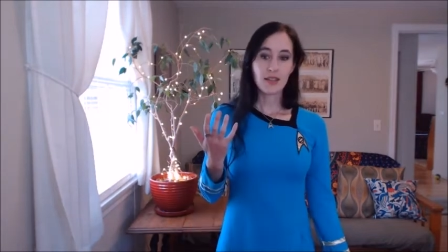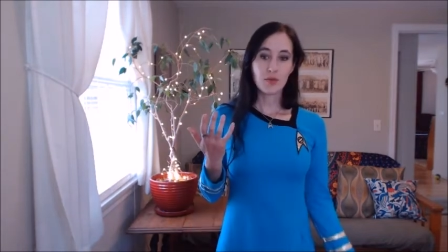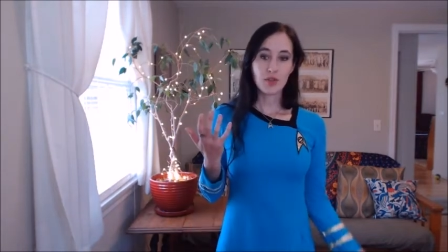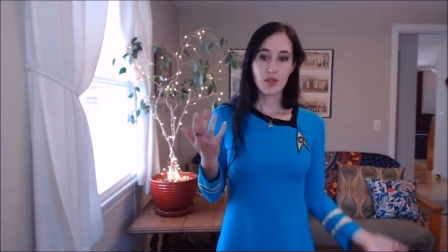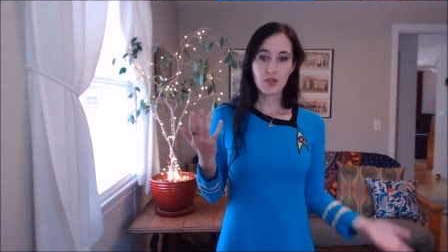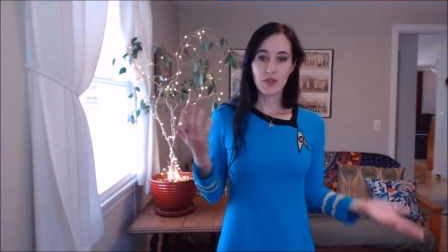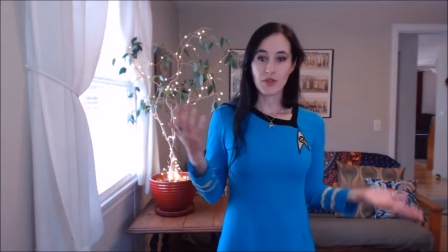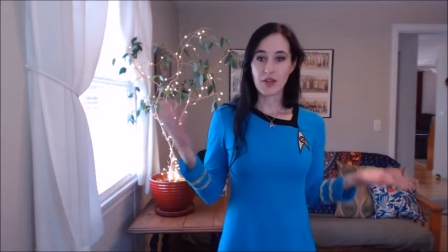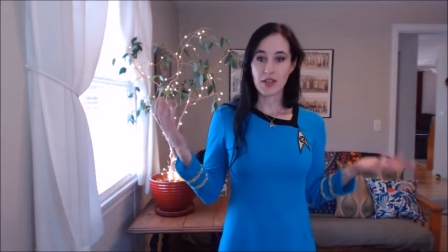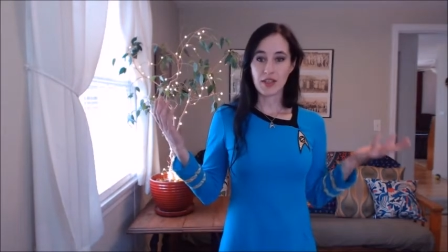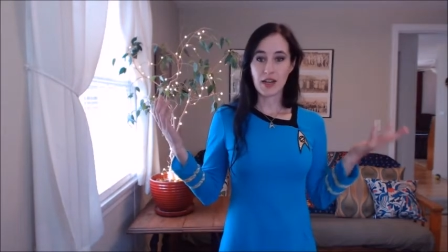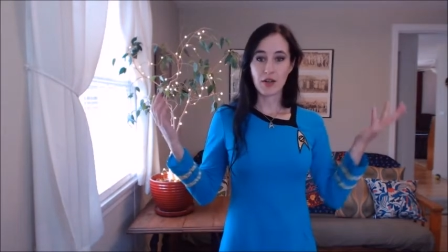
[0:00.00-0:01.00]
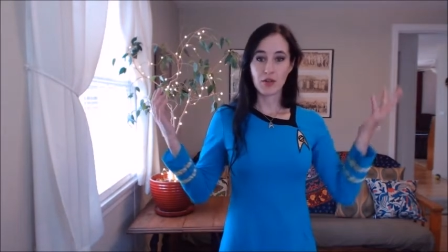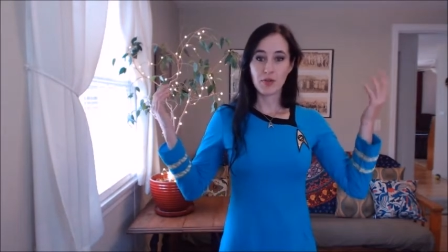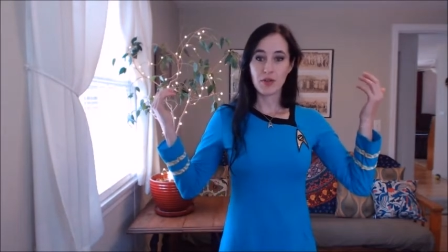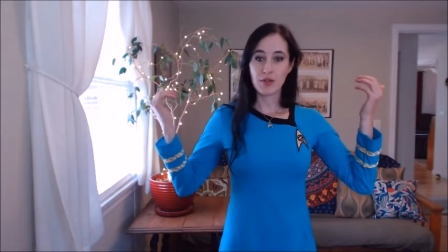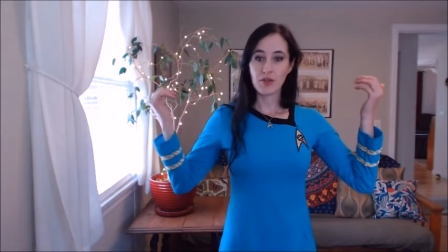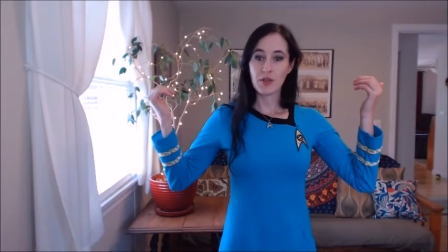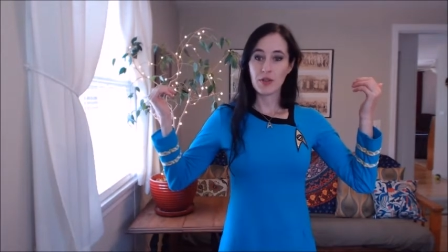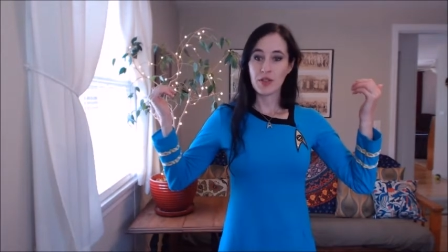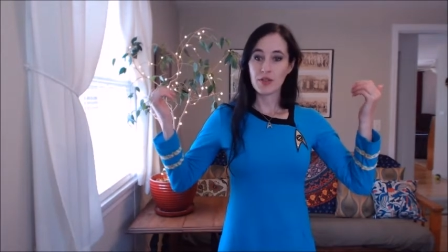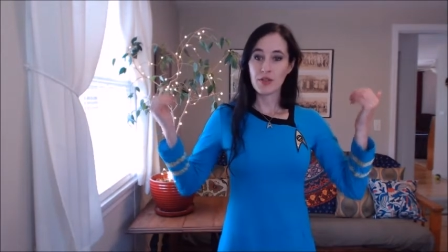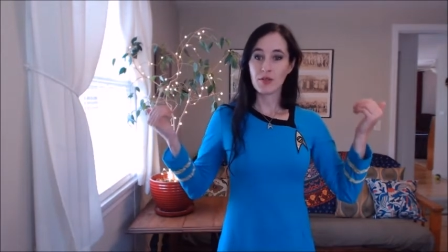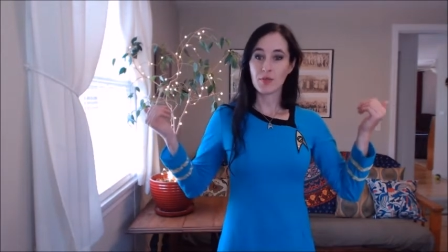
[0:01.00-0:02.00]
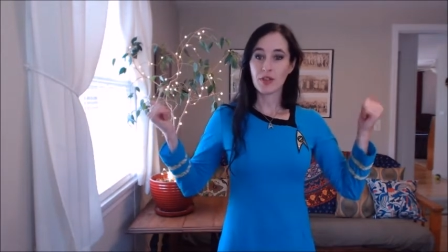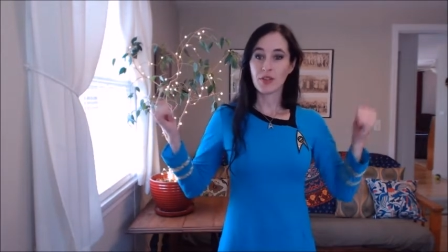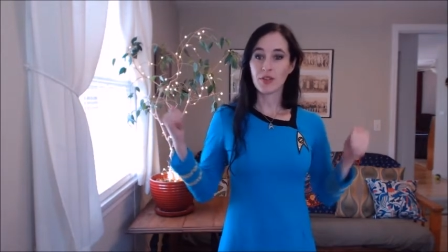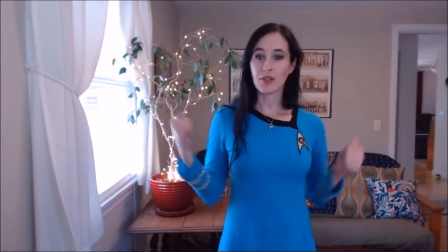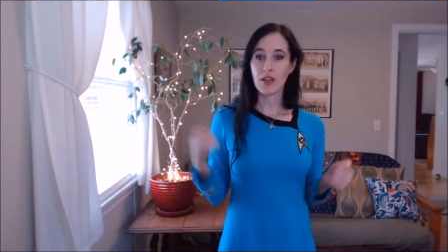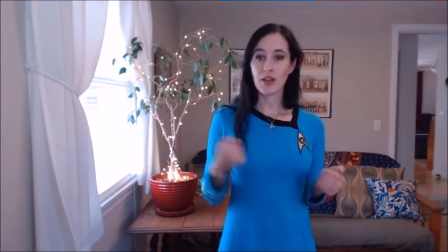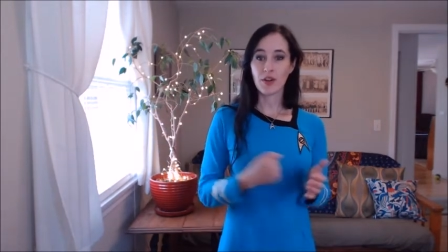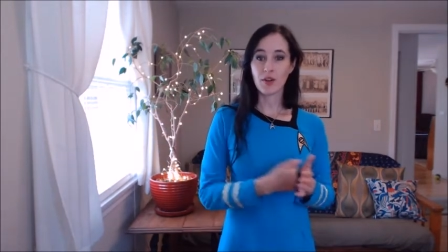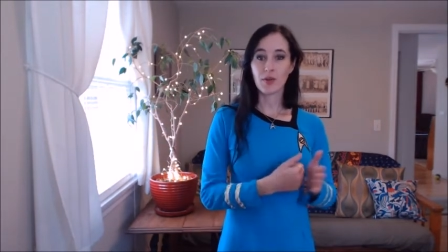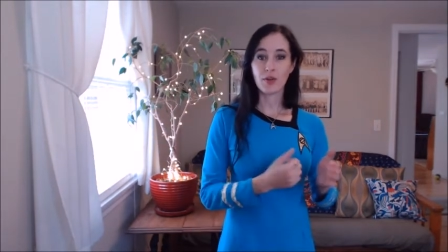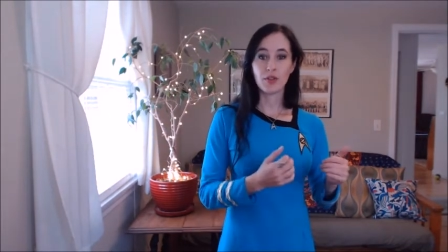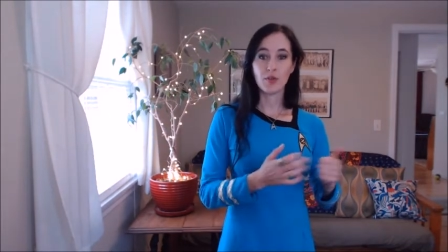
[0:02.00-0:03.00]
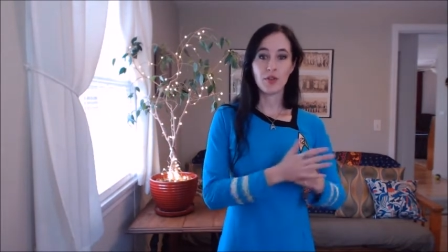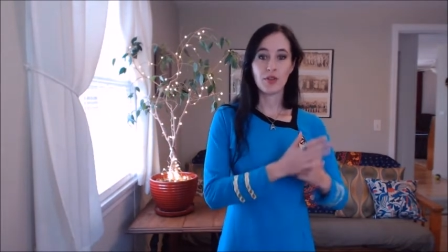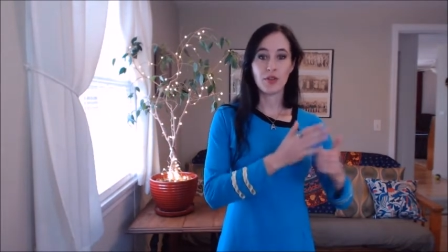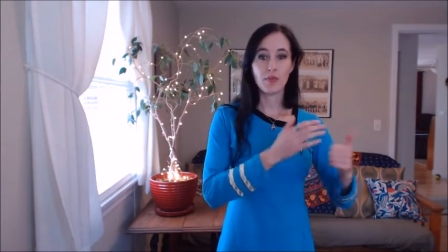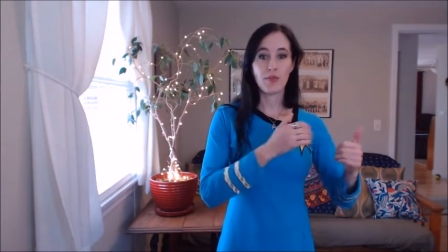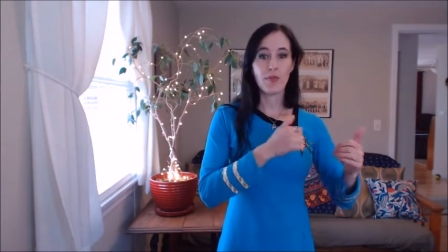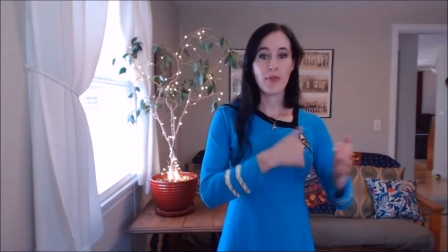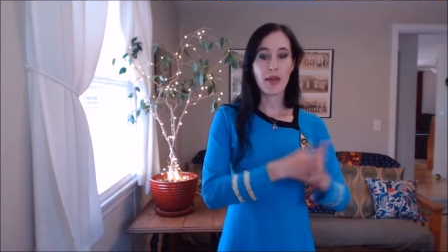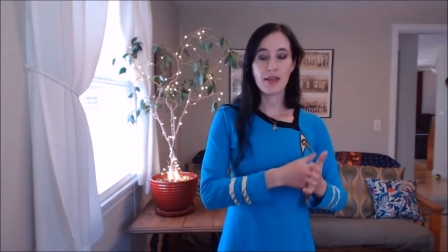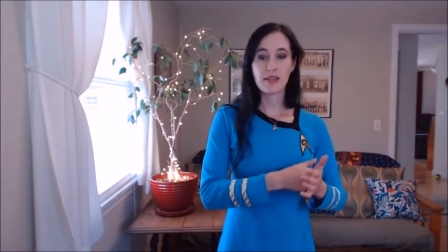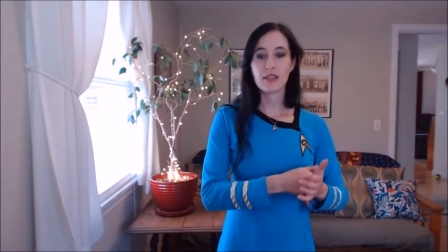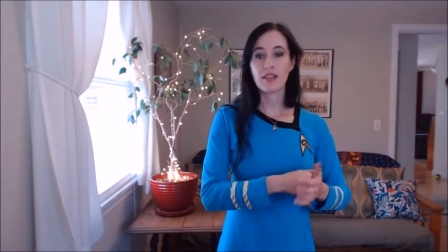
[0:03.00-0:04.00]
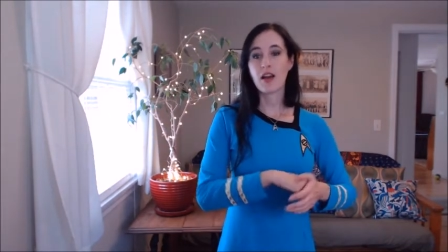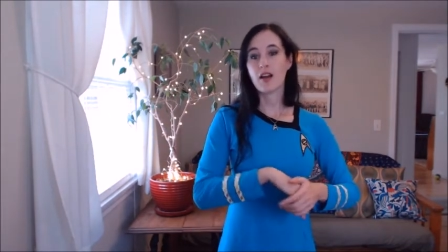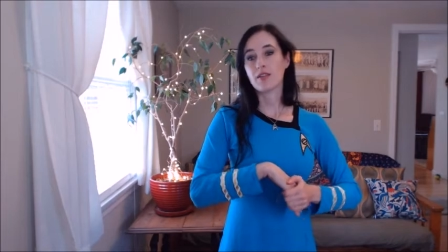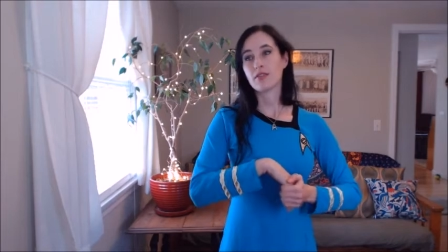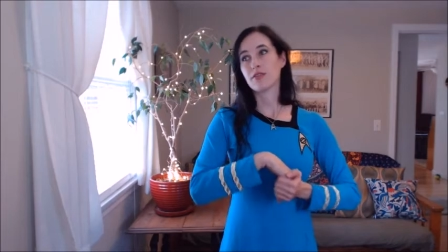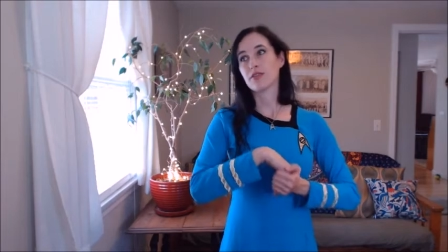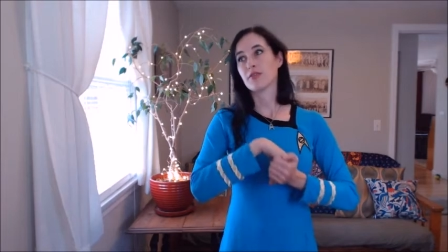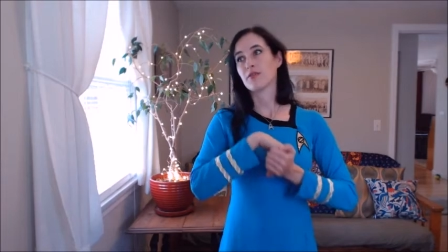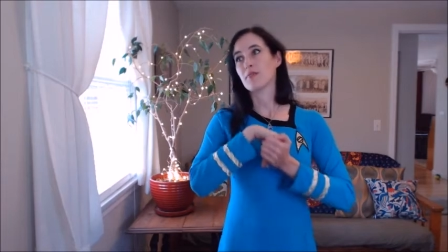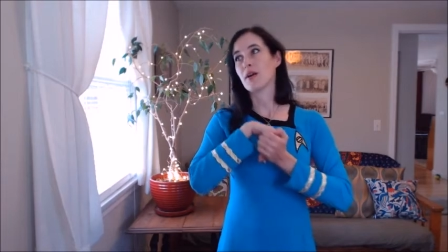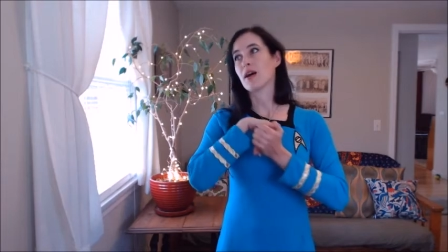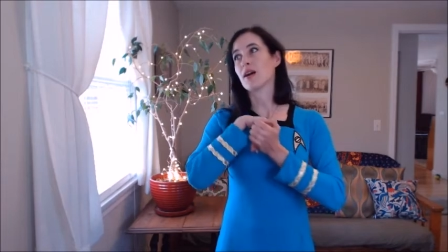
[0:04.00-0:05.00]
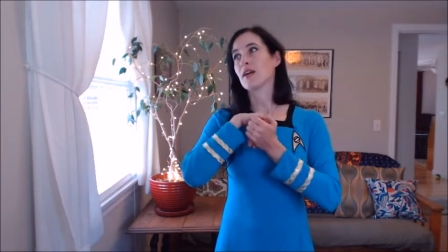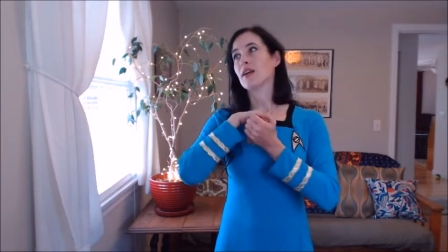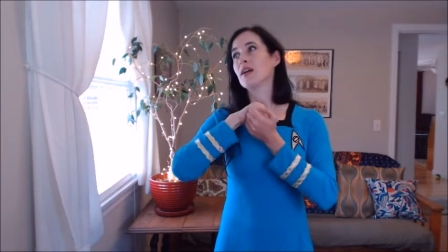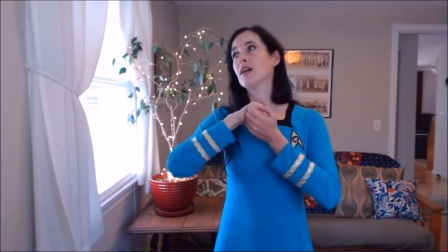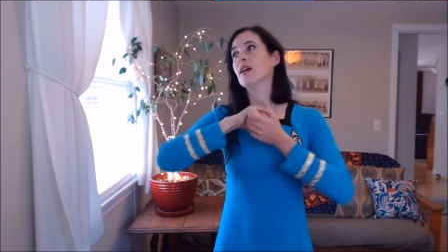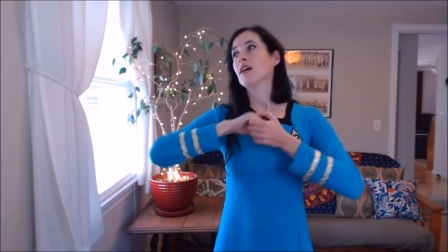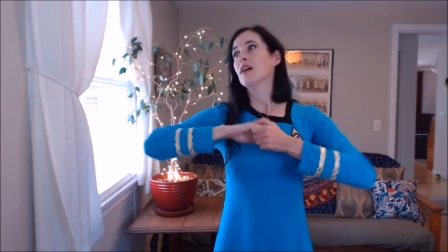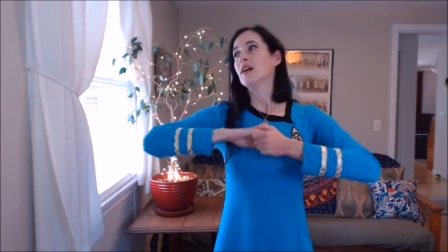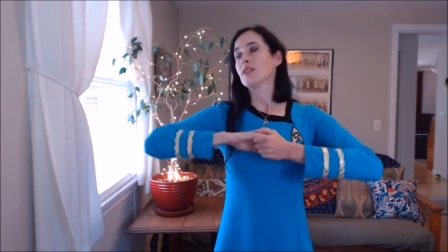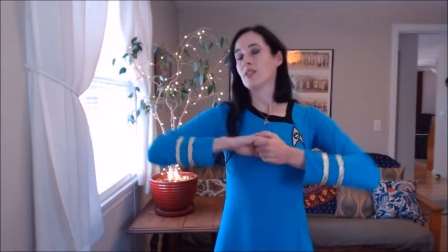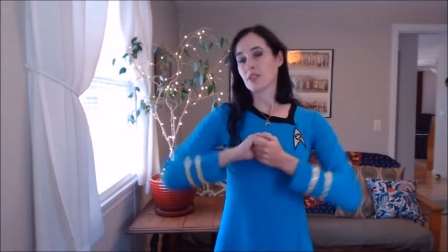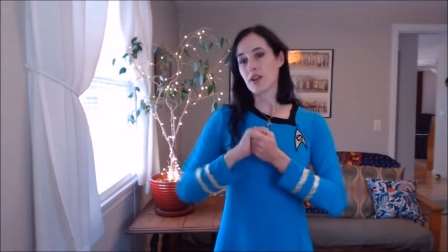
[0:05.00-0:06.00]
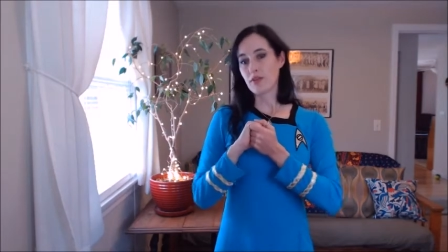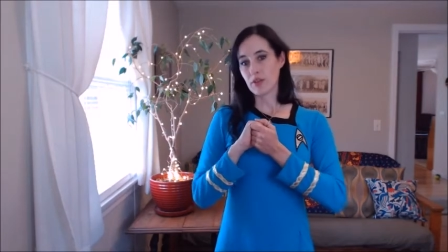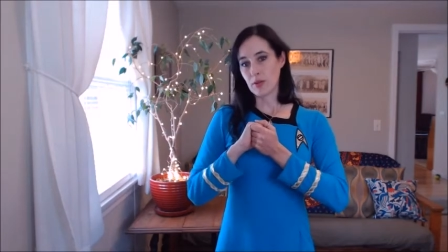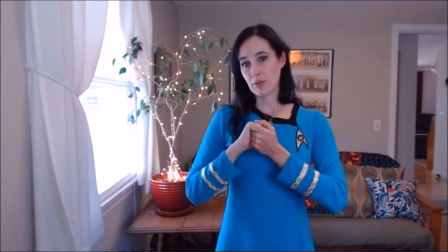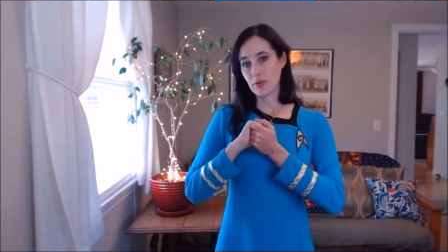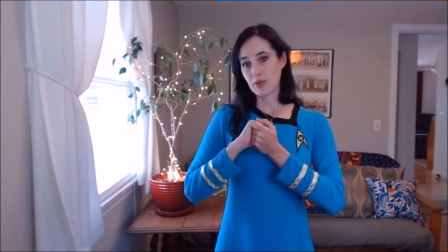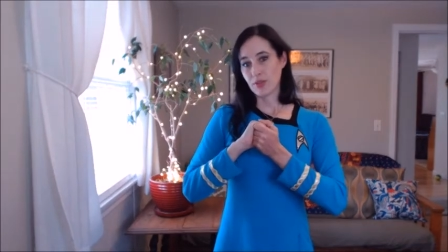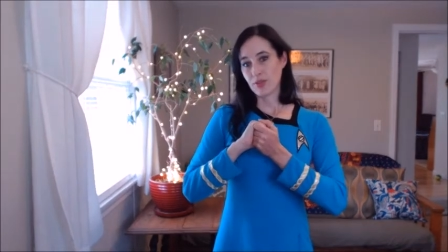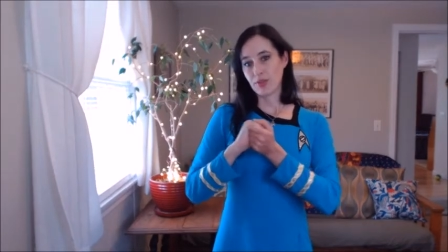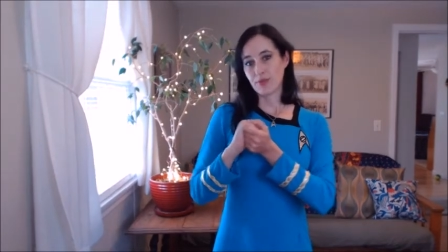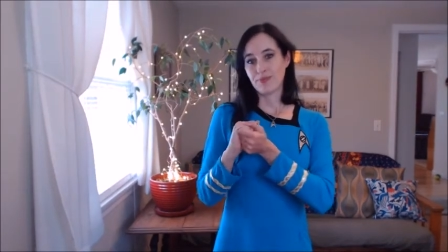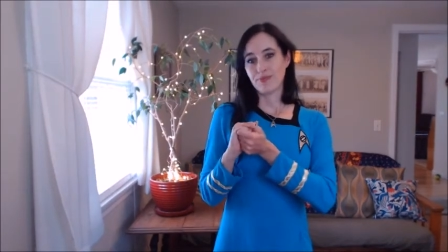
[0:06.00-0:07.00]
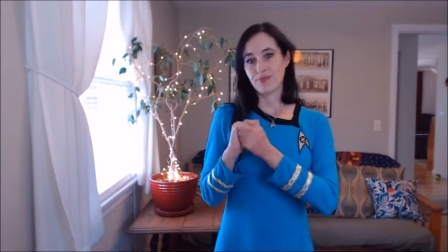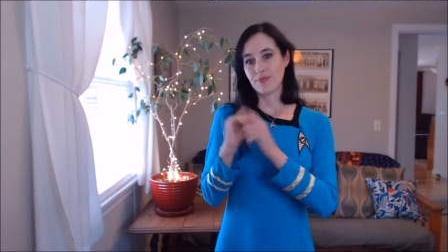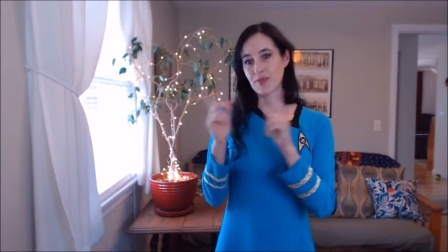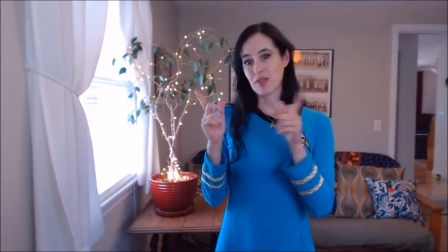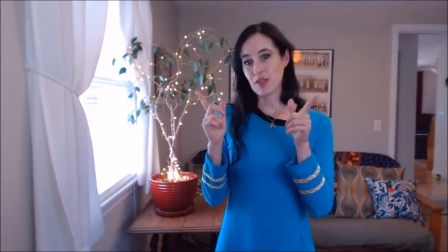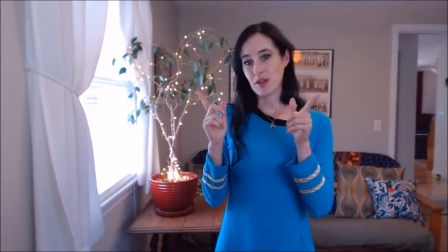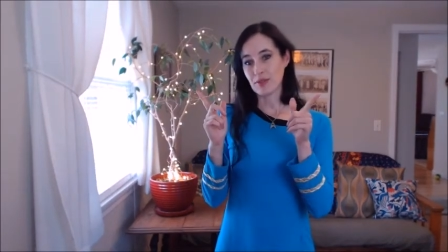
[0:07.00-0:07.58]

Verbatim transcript: some shoes for free that I will be reviewing soon because they are going to be the base of my discovery boots. So,